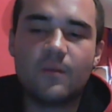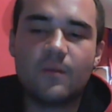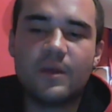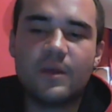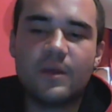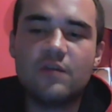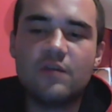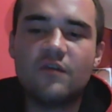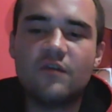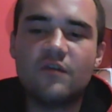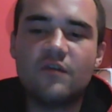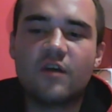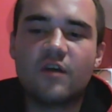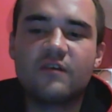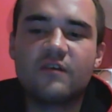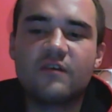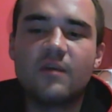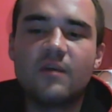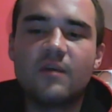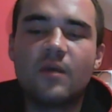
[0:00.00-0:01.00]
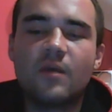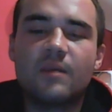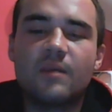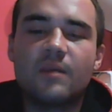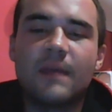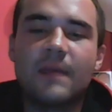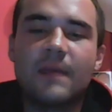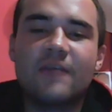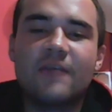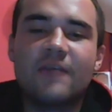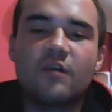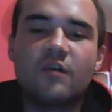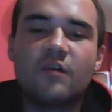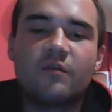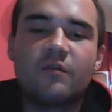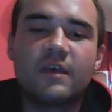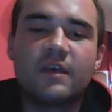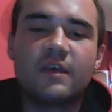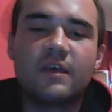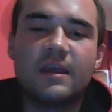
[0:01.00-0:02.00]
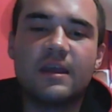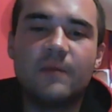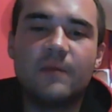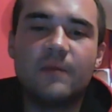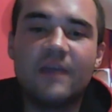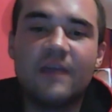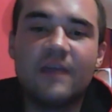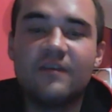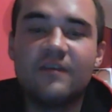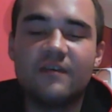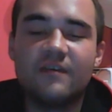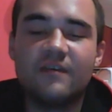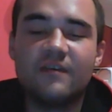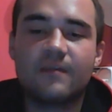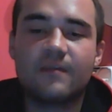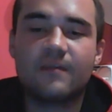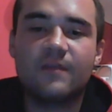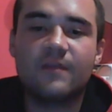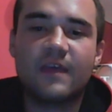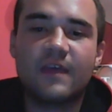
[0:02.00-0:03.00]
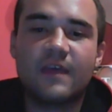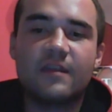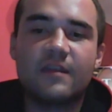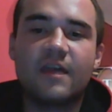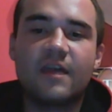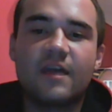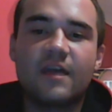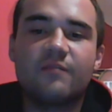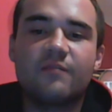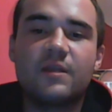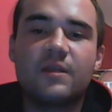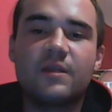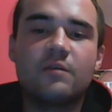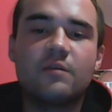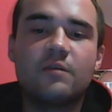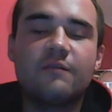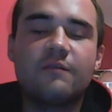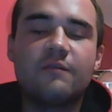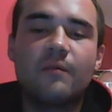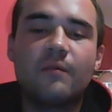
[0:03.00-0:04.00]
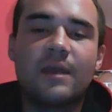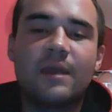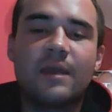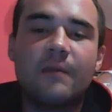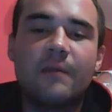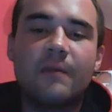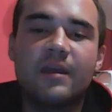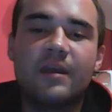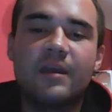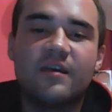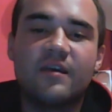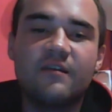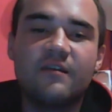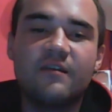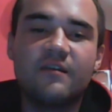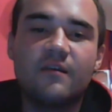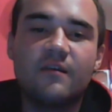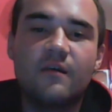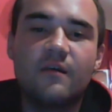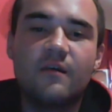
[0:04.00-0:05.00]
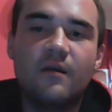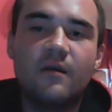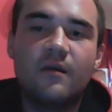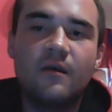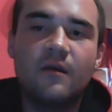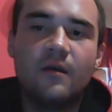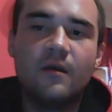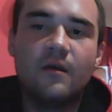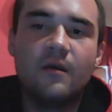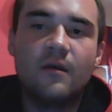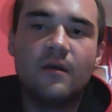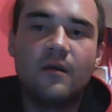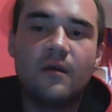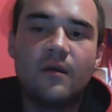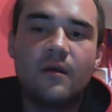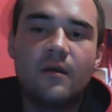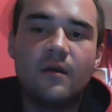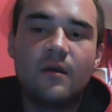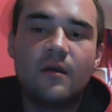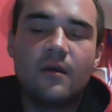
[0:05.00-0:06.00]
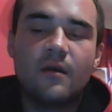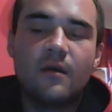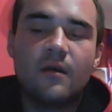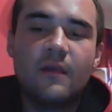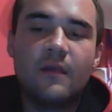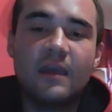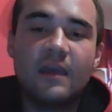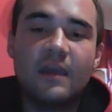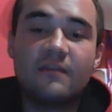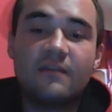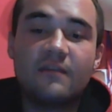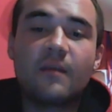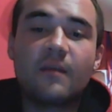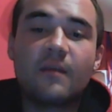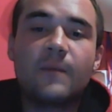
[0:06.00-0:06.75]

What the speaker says: We need to start seeing what the plans are of the elite, because this is something that they have been doing for many, many years. There is some